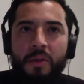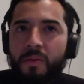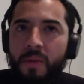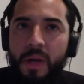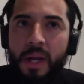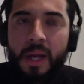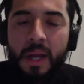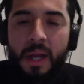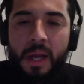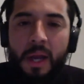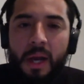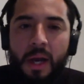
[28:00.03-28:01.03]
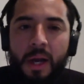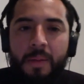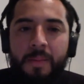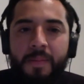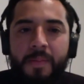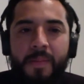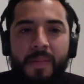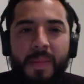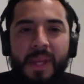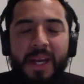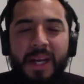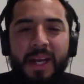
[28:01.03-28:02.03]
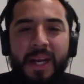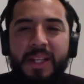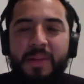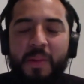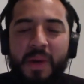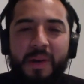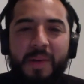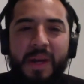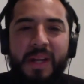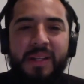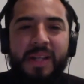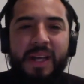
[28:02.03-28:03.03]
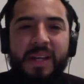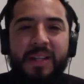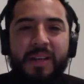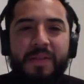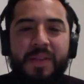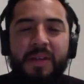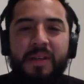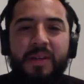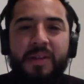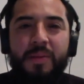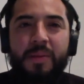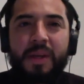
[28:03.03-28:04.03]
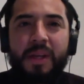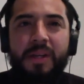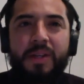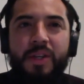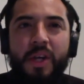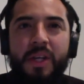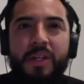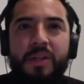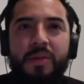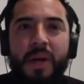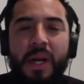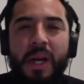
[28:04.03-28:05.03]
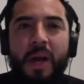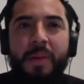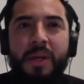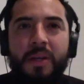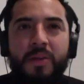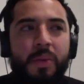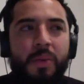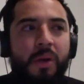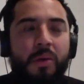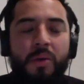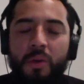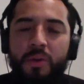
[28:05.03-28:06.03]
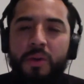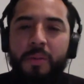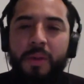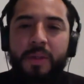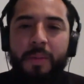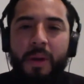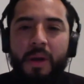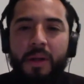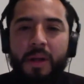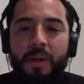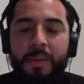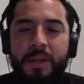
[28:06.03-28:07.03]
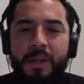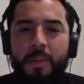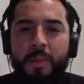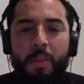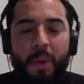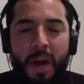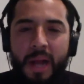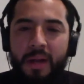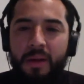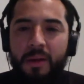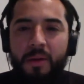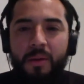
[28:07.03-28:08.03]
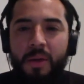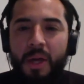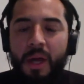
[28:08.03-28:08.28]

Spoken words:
of way. Um, it's weird, man. It's kind of tough to really judge right now because we don't know too much about our club. It's brand new.